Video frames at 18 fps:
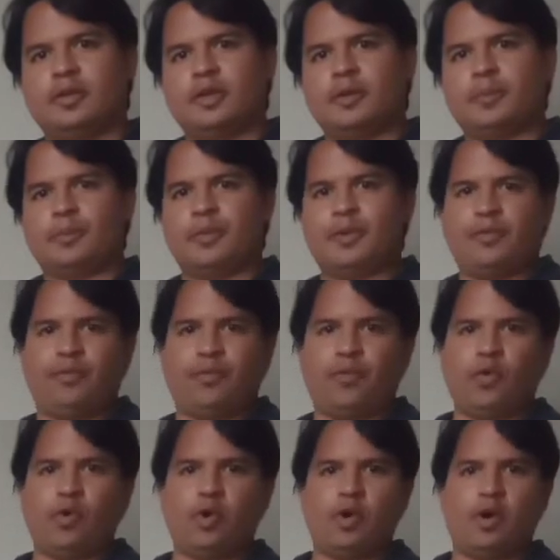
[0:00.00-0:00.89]

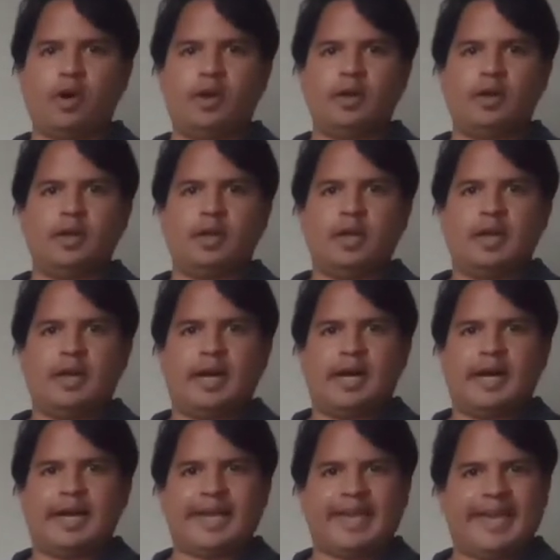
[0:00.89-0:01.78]
before
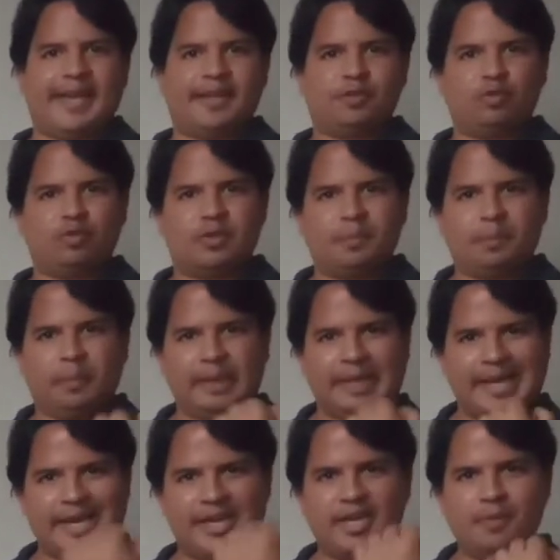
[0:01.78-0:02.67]
I get to the
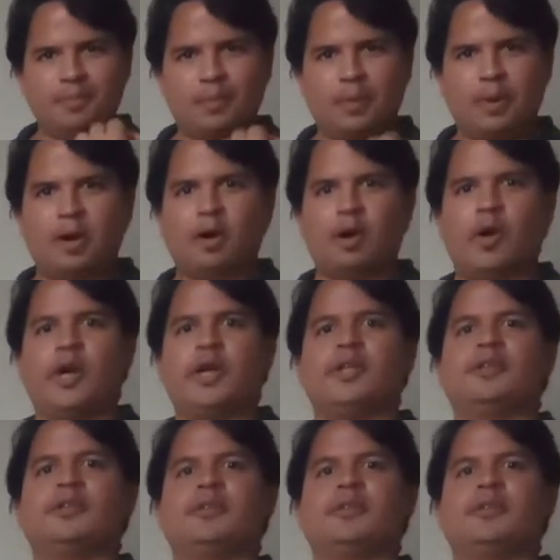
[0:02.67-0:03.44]
playing part,